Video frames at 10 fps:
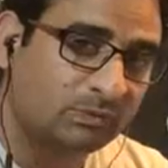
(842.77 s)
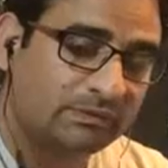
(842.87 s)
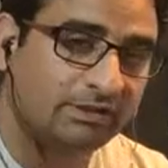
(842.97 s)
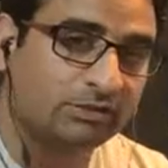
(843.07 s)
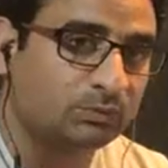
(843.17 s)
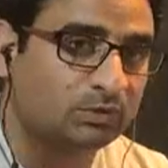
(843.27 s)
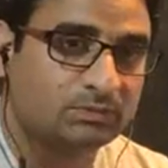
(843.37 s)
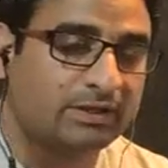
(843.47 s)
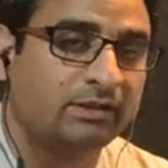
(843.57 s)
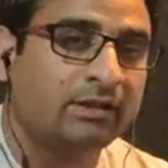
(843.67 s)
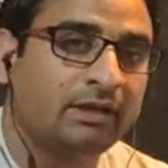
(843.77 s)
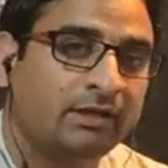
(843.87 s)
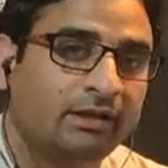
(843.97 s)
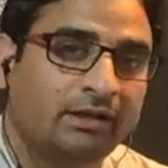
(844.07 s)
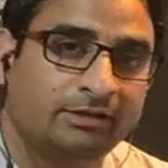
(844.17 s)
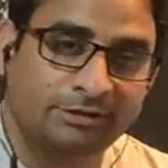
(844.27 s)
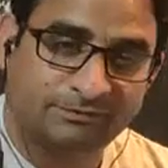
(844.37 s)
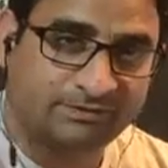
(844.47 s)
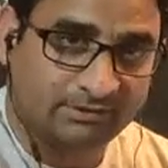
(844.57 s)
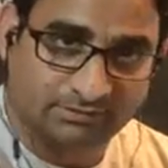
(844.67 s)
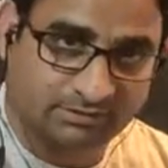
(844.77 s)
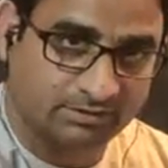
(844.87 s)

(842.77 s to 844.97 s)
over it was very different.